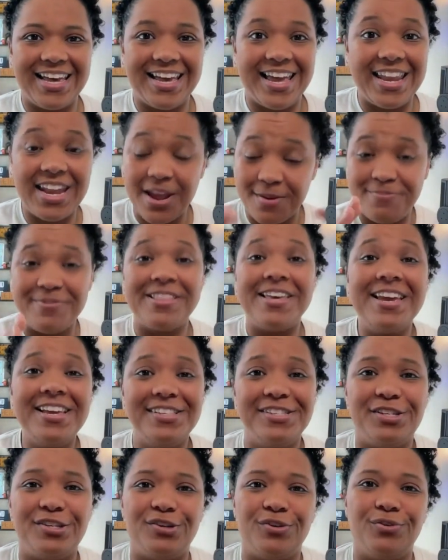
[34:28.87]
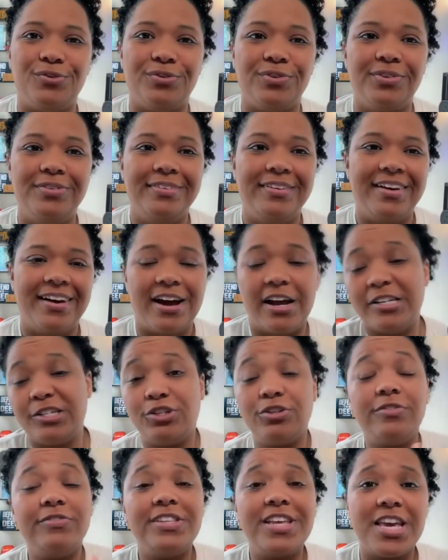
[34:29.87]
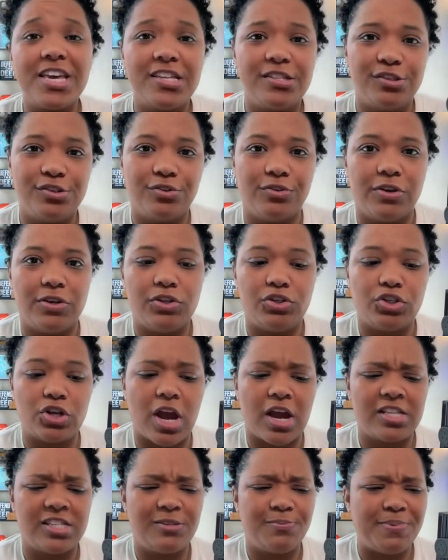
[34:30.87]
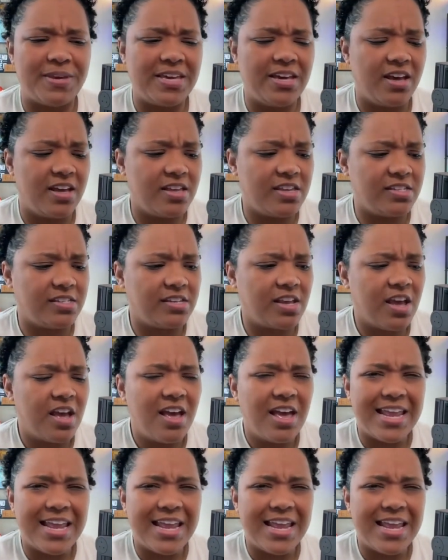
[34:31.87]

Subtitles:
and I plan to, I should have taken screenshots because